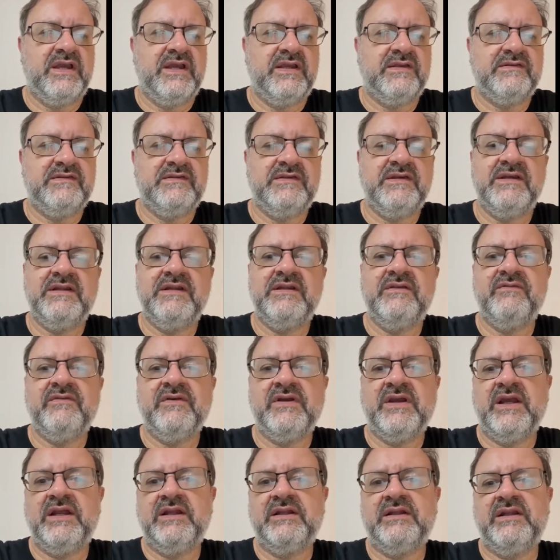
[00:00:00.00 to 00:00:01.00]
has
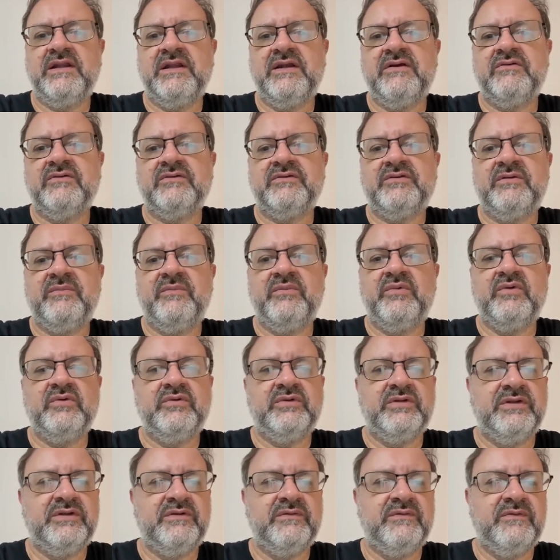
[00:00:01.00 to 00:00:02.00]
significantly
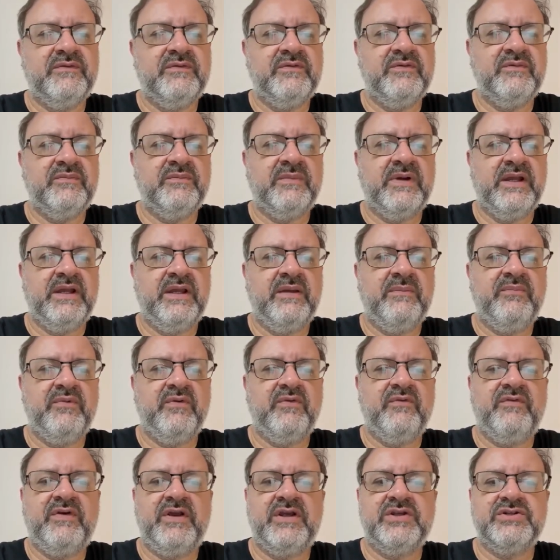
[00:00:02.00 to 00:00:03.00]
contributed to my
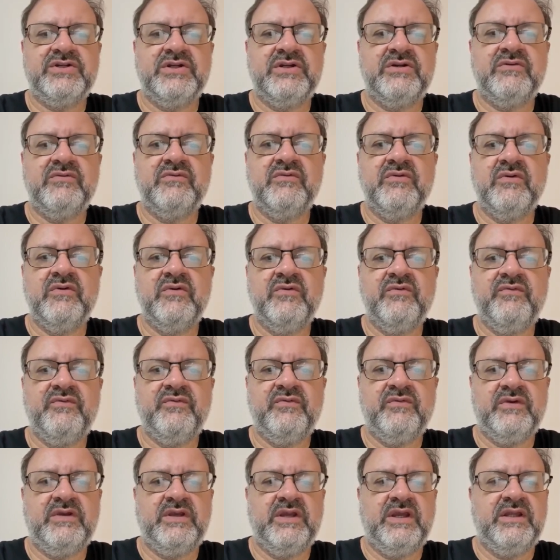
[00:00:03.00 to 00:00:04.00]
professional growth